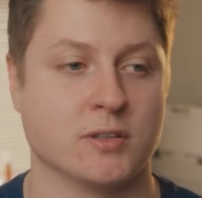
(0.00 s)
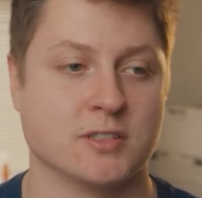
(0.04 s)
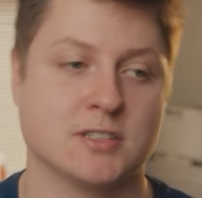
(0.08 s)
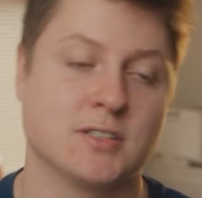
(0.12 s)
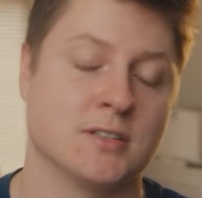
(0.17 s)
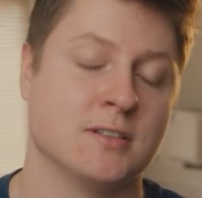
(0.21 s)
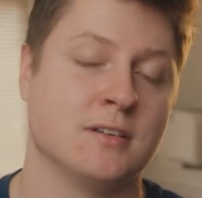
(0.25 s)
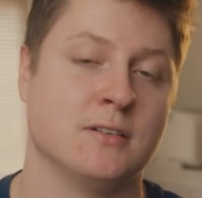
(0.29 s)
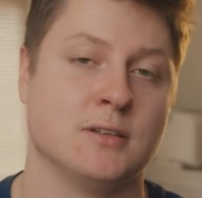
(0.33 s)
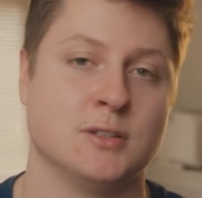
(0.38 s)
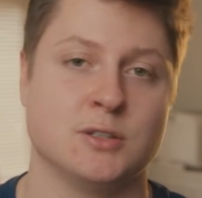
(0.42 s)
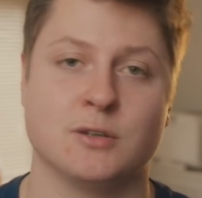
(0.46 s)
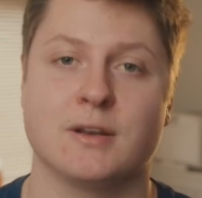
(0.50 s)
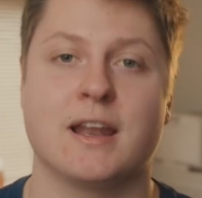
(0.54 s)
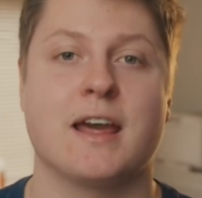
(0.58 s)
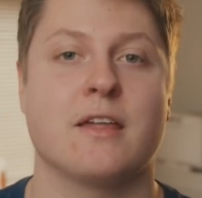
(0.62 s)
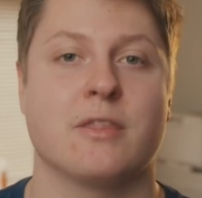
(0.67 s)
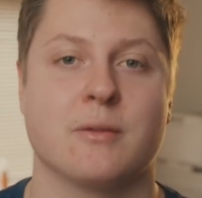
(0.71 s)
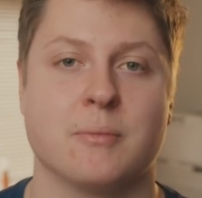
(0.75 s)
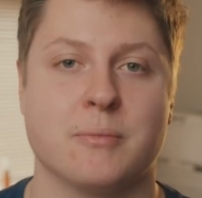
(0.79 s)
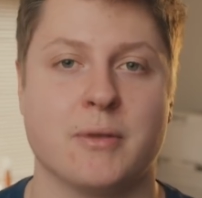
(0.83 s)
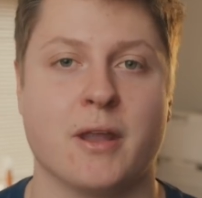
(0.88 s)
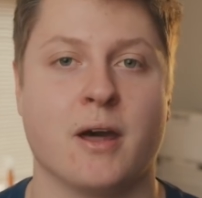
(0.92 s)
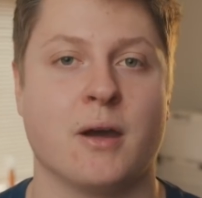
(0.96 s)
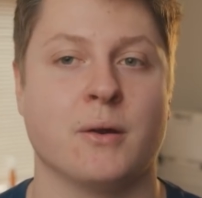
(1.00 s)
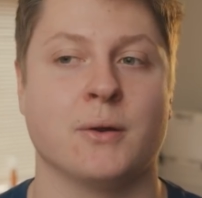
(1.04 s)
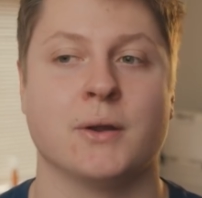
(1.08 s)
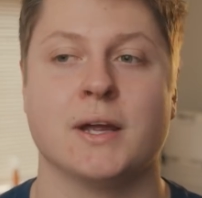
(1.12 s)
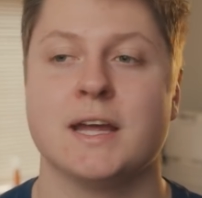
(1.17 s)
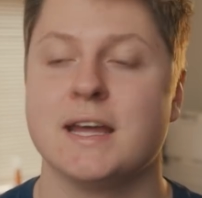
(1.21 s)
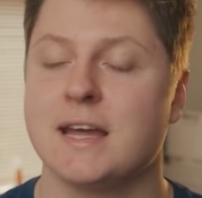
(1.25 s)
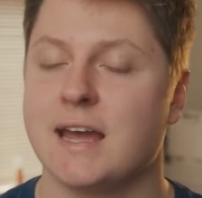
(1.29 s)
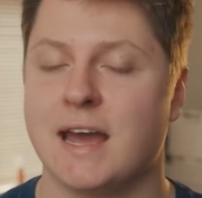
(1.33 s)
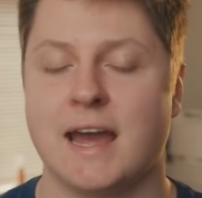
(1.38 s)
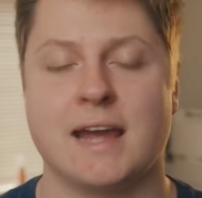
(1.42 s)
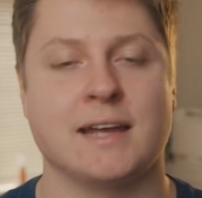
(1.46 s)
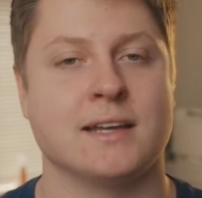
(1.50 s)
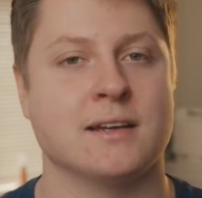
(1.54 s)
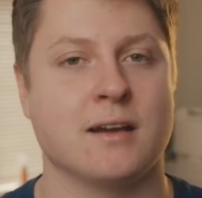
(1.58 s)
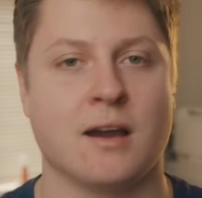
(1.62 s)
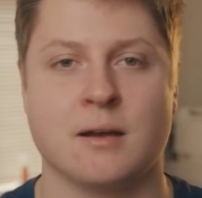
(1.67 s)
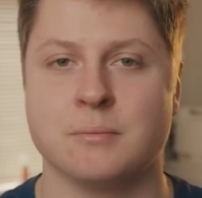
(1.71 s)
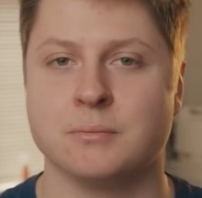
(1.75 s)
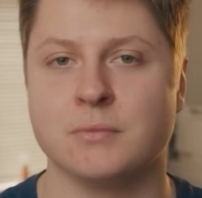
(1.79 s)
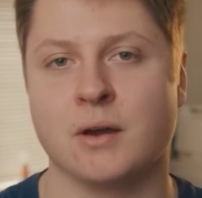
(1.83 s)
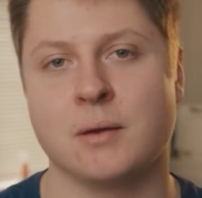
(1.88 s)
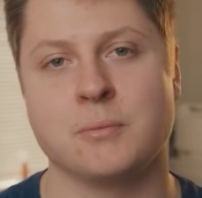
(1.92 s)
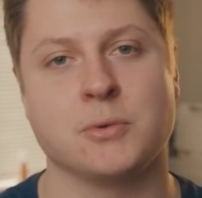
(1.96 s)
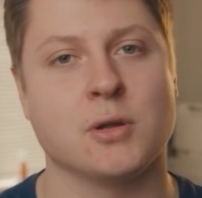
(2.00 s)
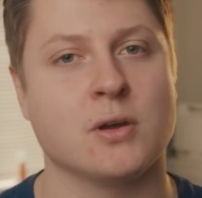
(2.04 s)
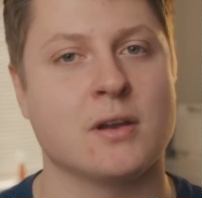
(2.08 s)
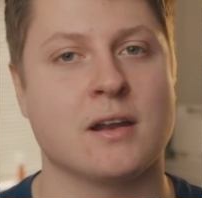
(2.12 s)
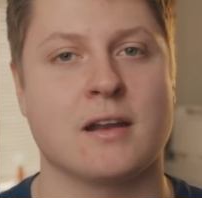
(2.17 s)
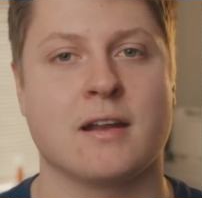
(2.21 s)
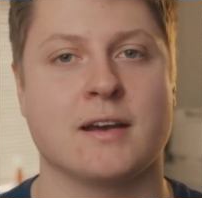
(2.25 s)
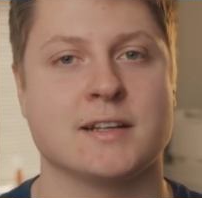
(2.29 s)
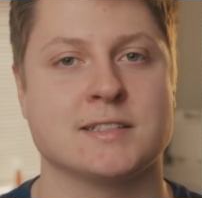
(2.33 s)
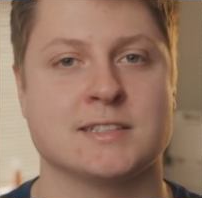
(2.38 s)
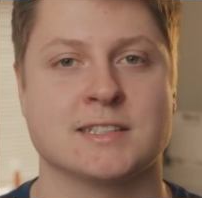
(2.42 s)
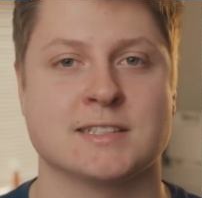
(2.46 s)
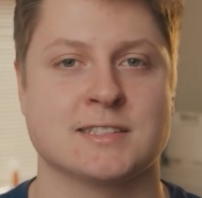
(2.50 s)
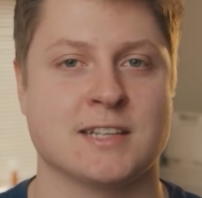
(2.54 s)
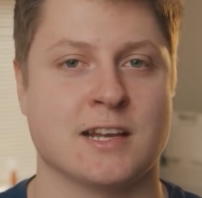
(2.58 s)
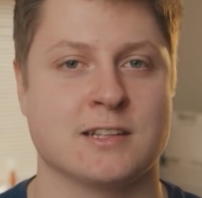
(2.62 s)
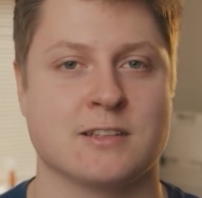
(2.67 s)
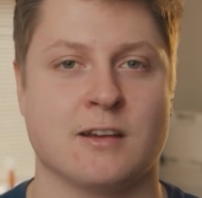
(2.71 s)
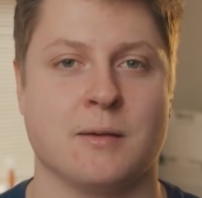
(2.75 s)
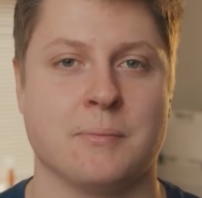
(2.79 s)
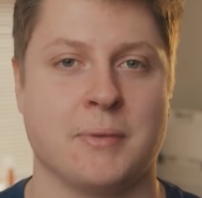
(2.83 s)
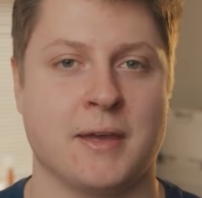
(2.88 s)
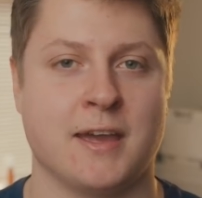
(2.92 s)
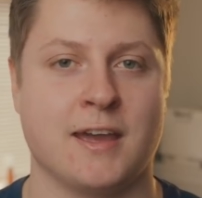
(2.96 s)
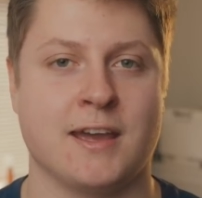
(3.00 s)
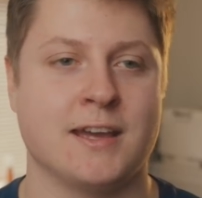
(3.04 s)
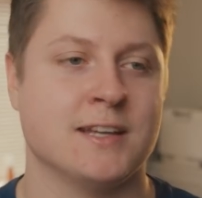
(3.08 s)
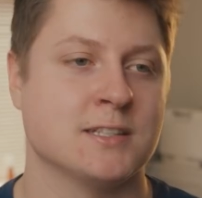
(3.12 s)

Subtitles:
So you let them know, hey, I'm doing a lighting setup here.